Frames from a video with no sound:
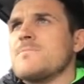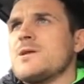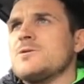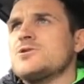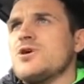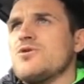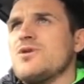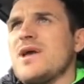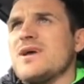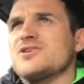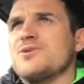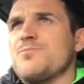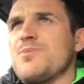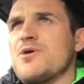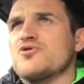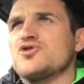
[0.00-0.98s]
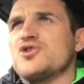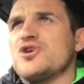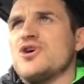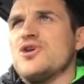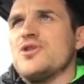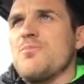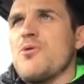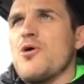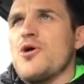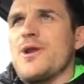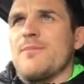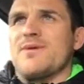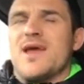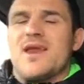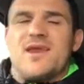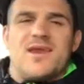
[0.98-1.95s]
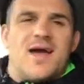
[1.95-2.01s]
So yeah, I suppose the point I'm
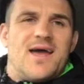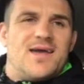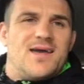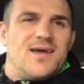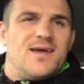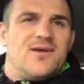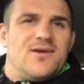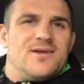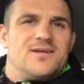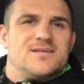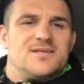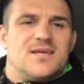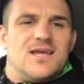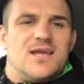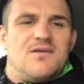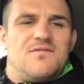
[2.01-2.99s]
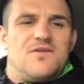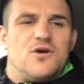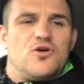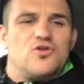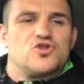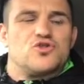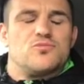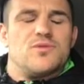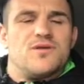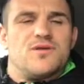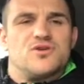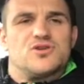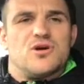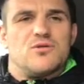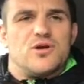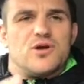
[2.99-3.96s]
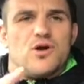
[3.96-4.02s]
getting at here is, if you're somebody
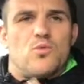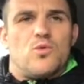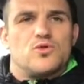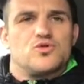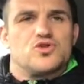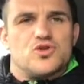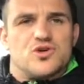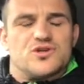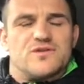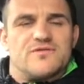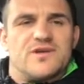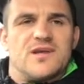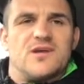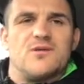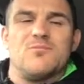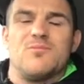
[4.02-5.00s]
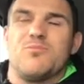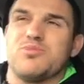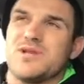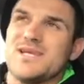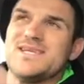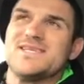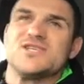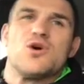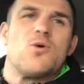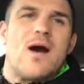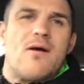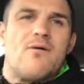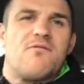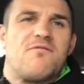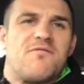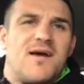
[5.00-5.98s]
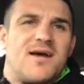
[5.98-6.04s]
that's only got one source of income, please go
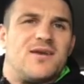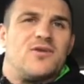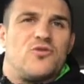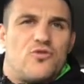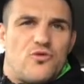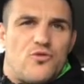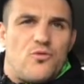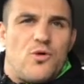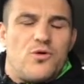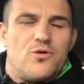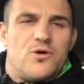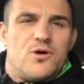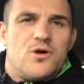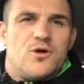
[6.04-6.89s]
out and find another one.